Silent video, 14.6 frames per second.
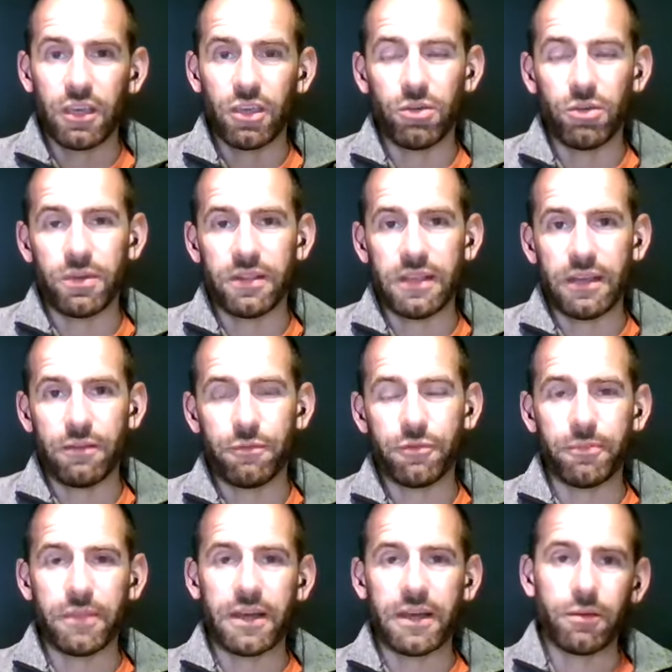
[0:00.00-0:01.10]
You would then,
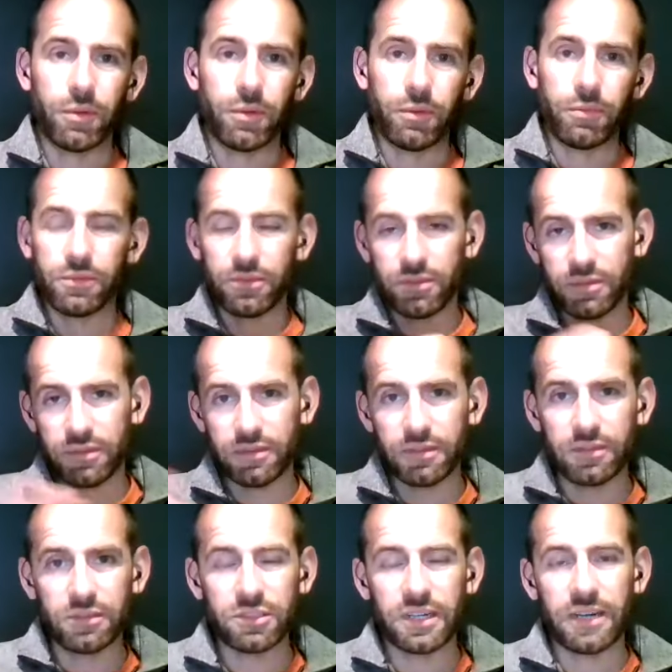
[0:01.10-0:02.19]
from that, we would
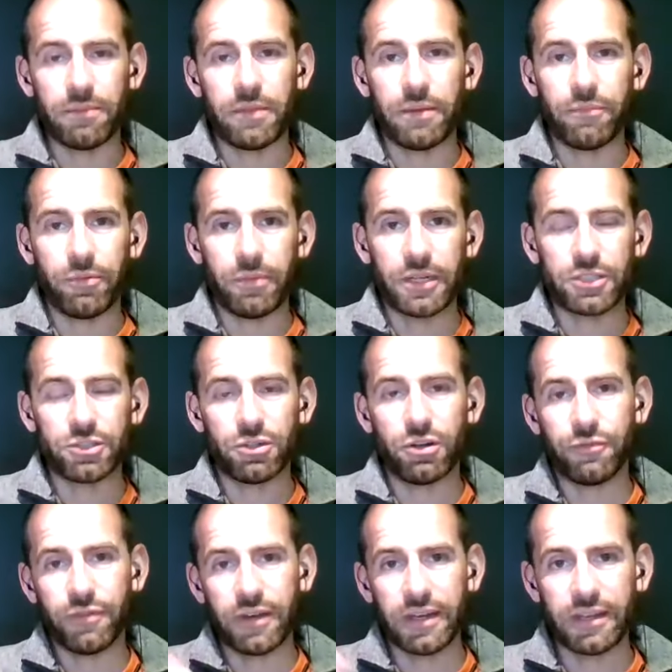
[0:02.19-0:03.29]
scrape the information
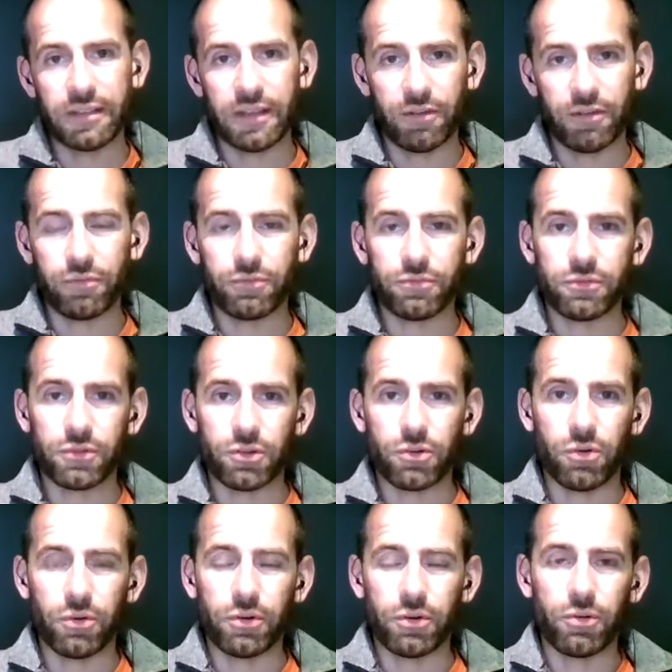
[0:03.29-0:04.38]
off it and then
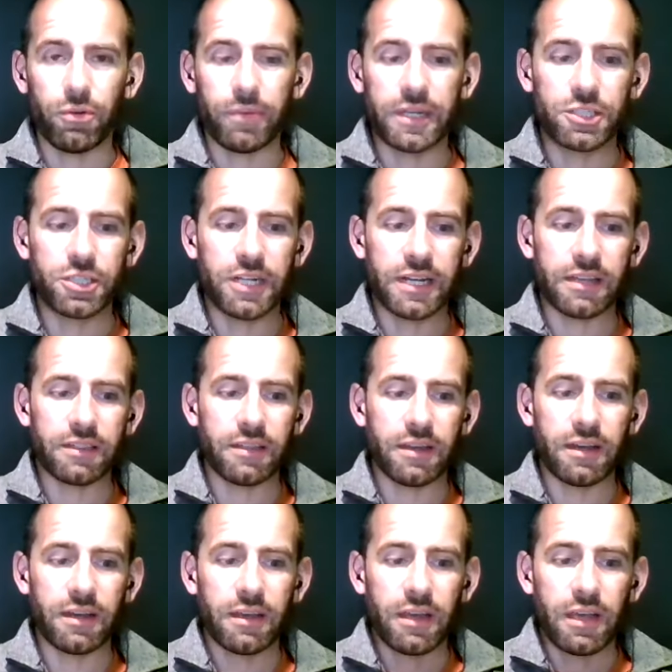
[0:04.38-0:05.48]
go away and check
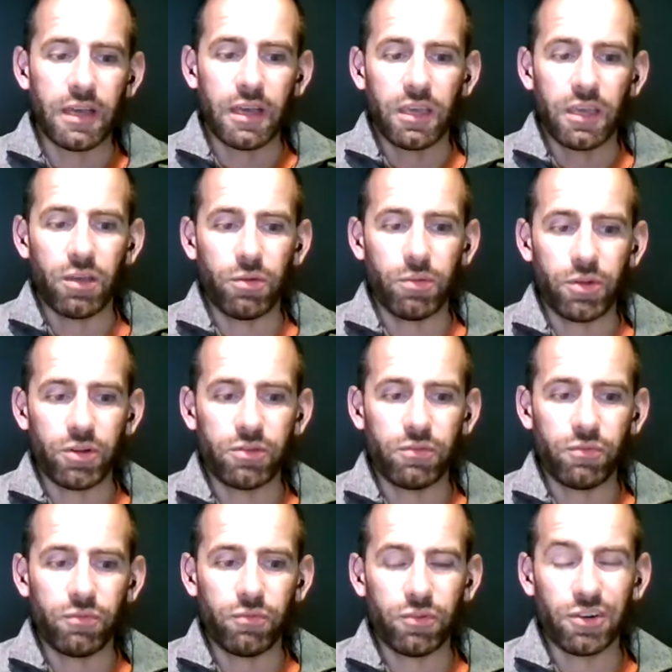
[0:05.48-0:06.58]
that. You would
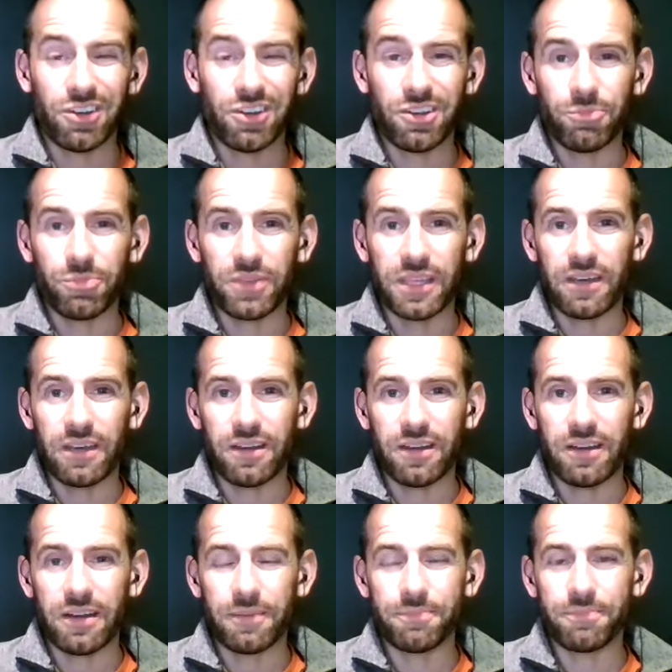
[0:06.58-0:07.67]
complete
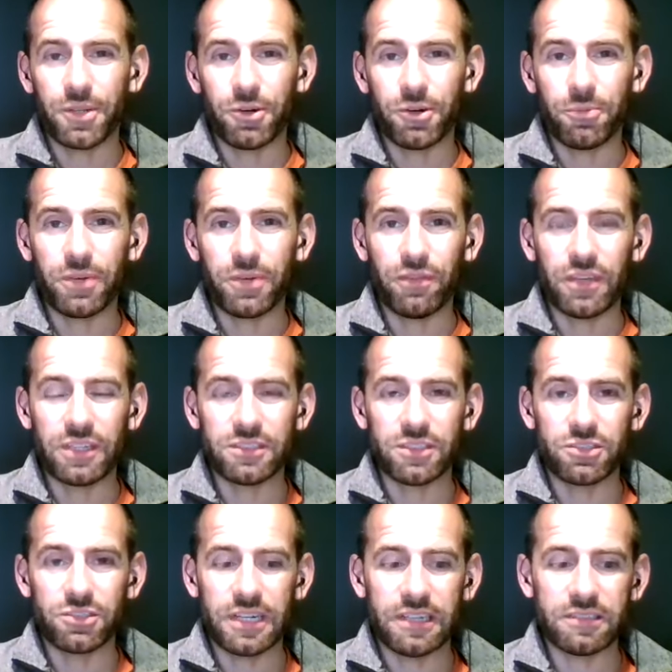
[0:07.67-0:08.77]
a previous
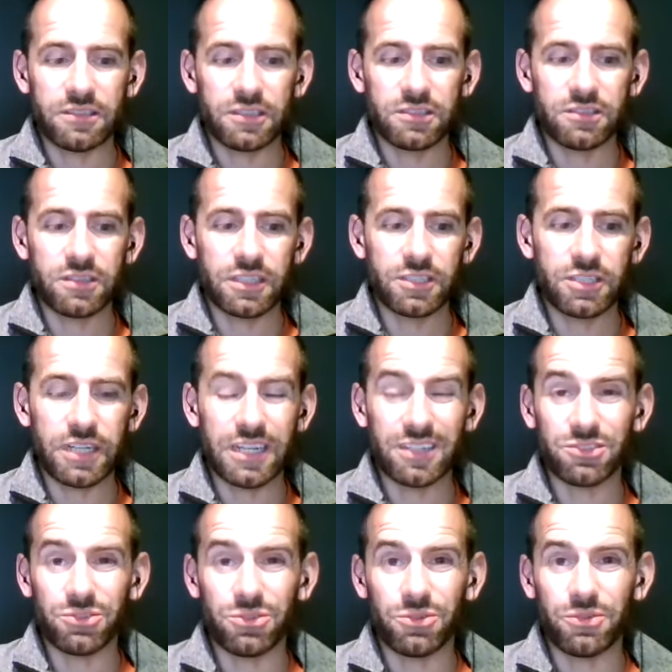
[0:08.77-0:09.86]
address history check.
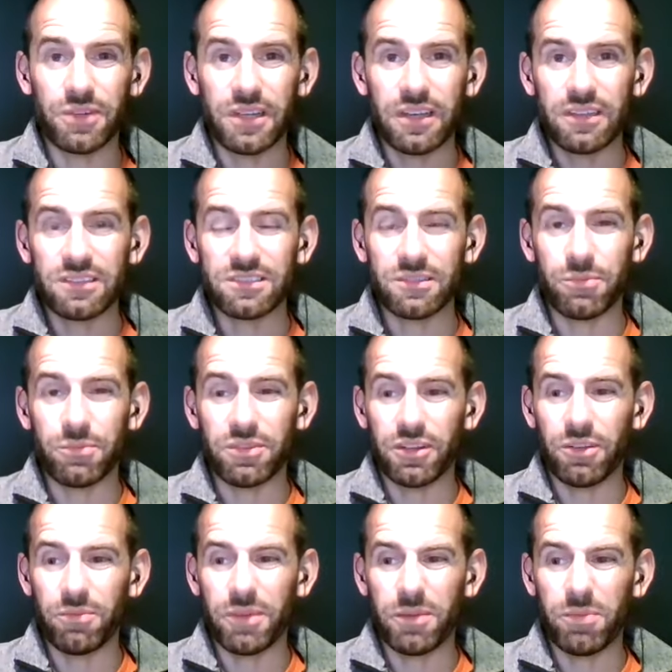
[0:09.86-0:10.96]
So something
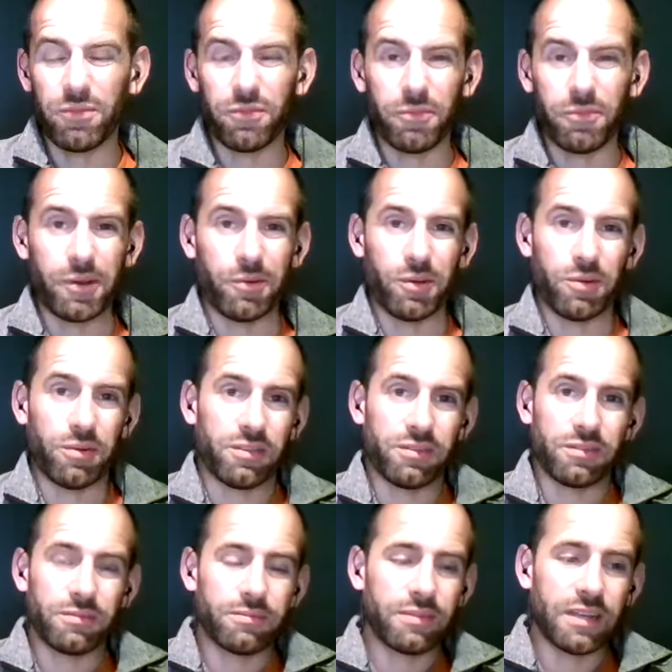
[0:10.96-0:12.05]
that you might be familiar with
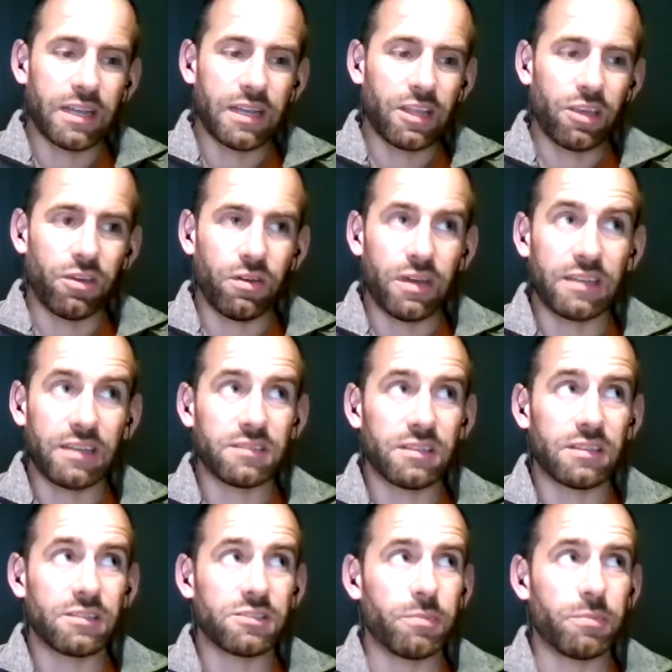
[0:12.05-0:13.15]
in the US,
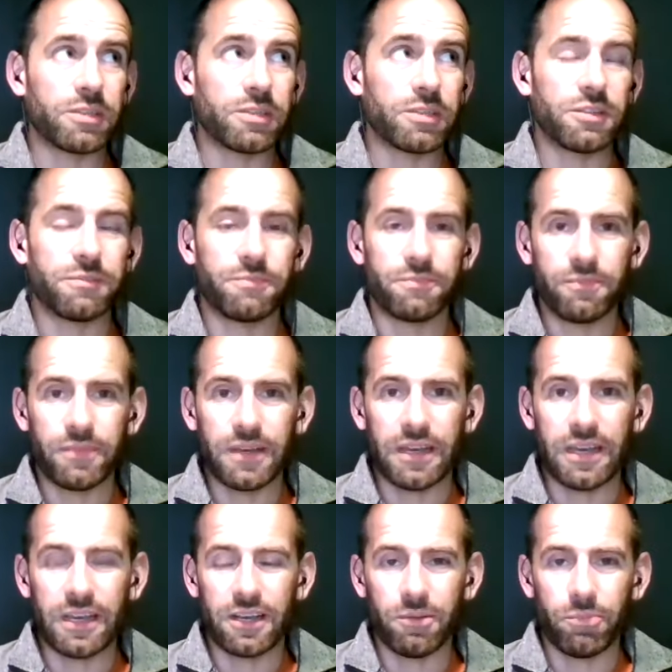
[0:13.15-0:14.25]
like there's a bunch of
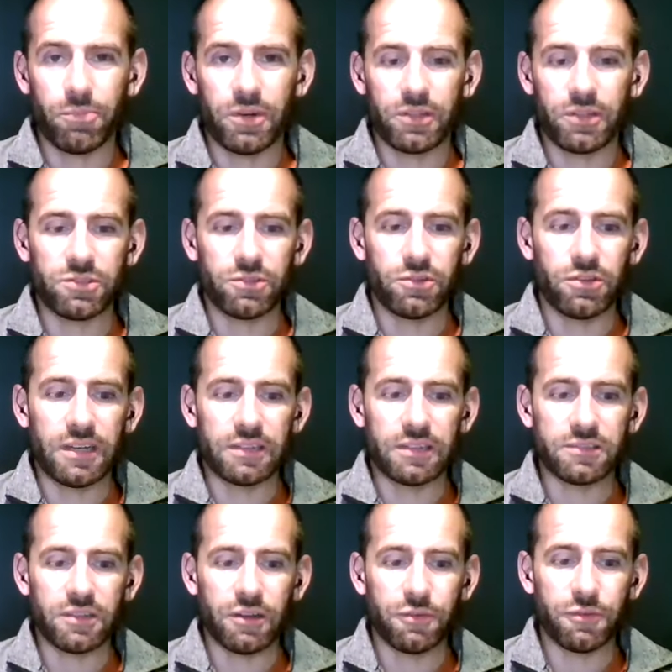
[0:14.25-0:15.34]
companies who do that
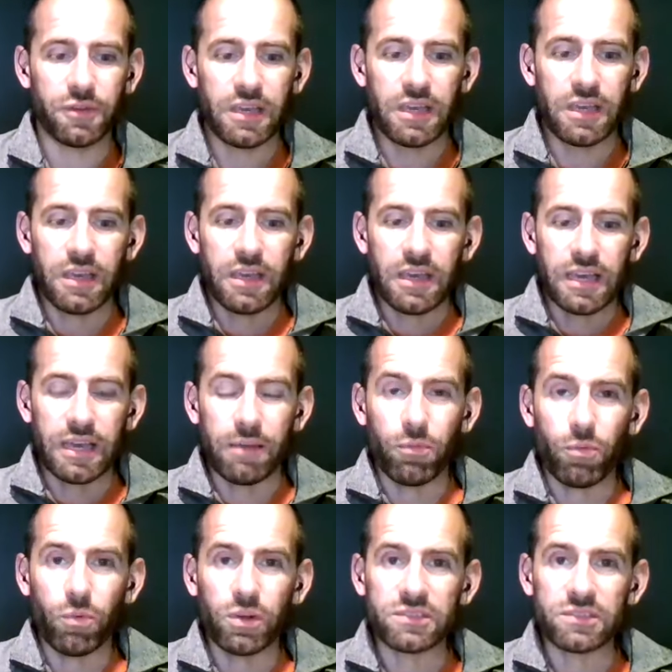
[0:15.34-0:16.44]
stuff.
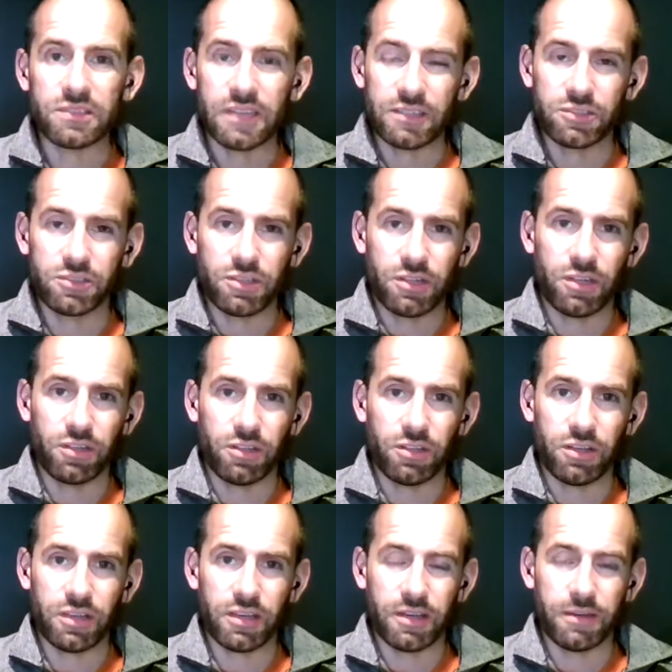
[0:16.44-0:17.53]
Once that's done, you'd
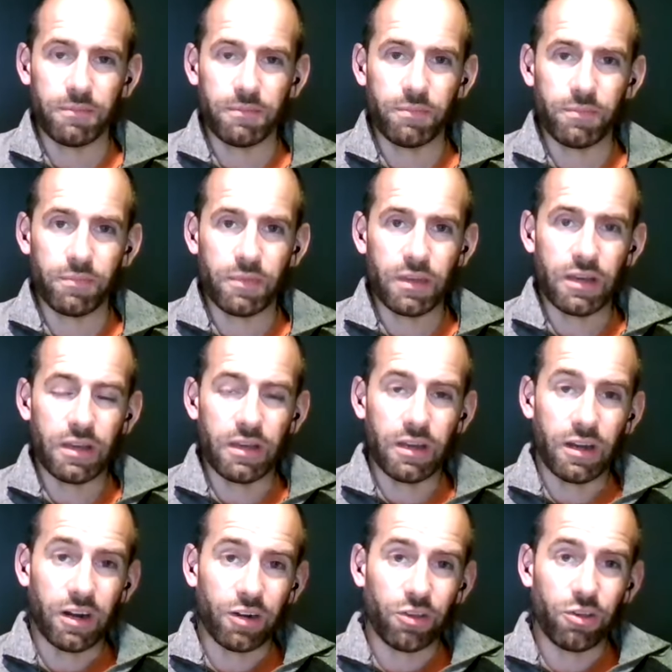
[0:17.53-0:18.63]
look at,
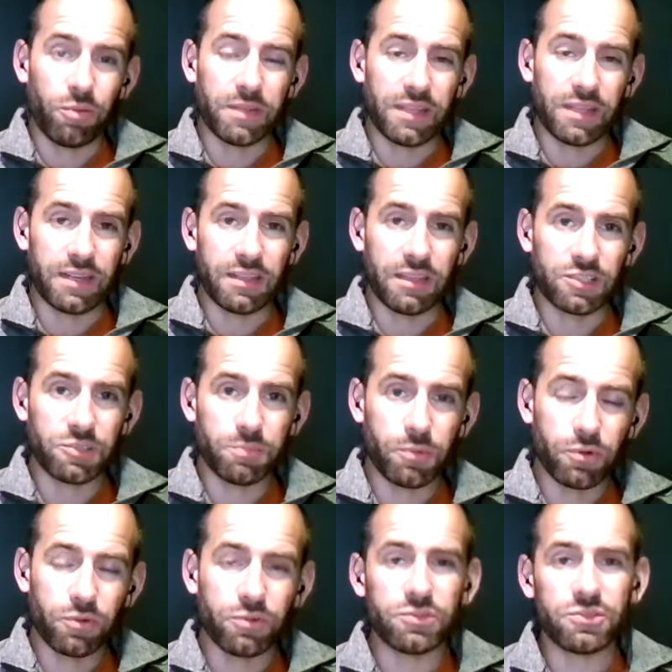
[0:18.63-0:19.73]
are you politically
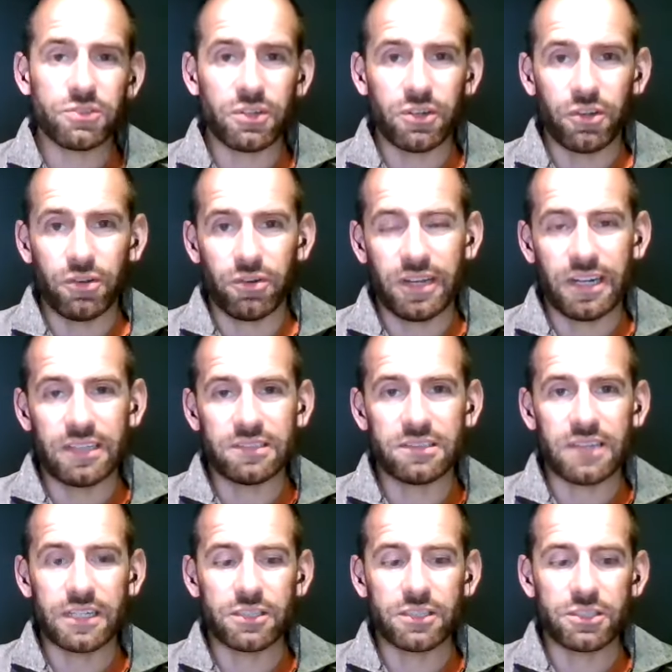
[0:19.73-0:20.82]
exposed? Are you on any
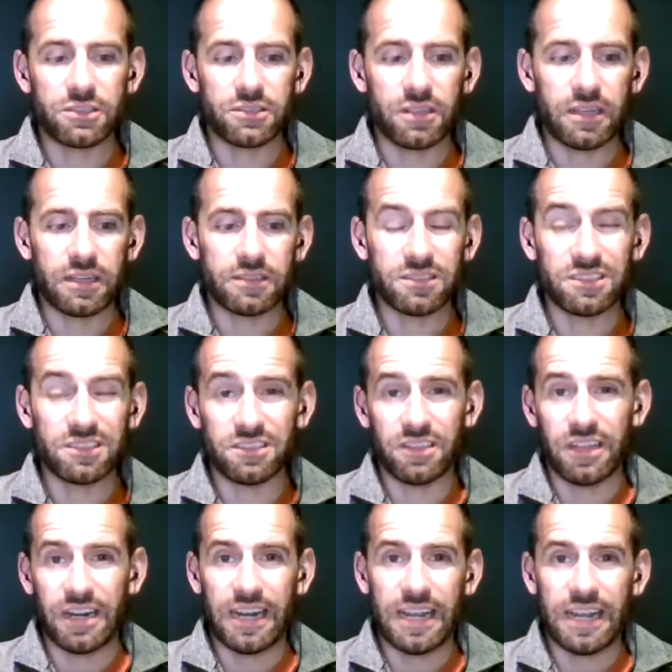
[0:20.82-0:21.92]
sanctions lists? Is
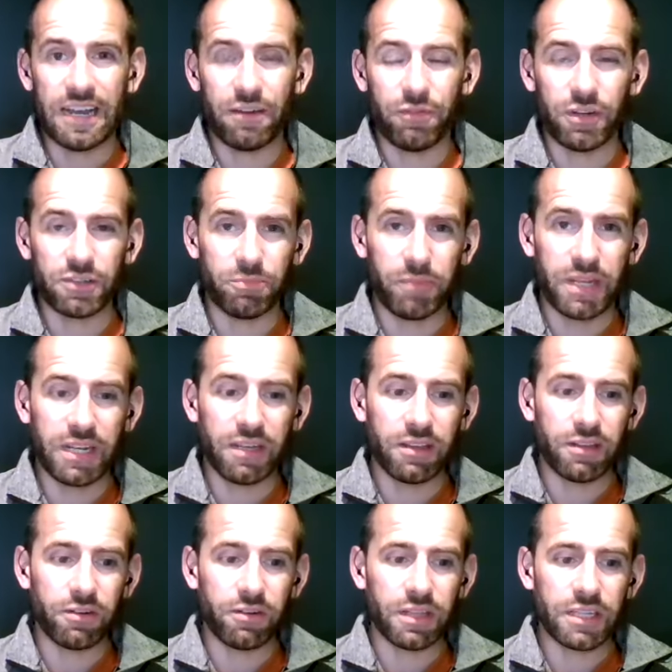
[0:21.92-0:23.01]
there any adverse media
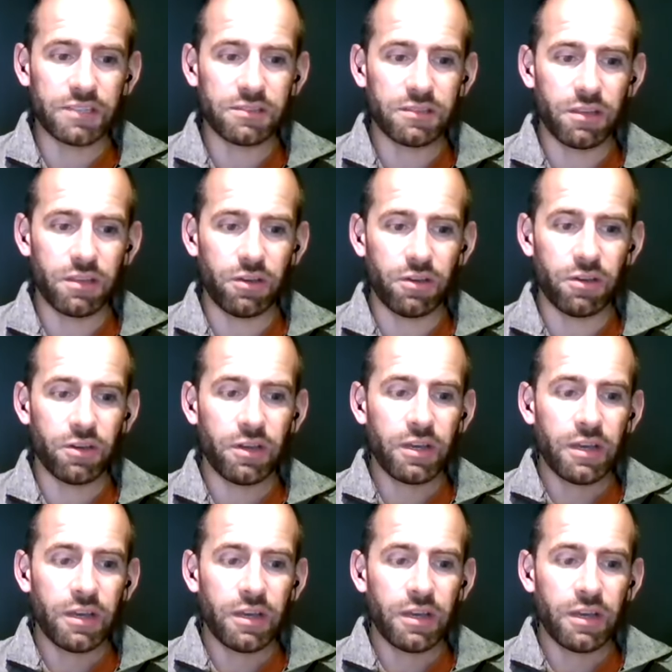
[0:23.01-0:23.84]
that relates to you?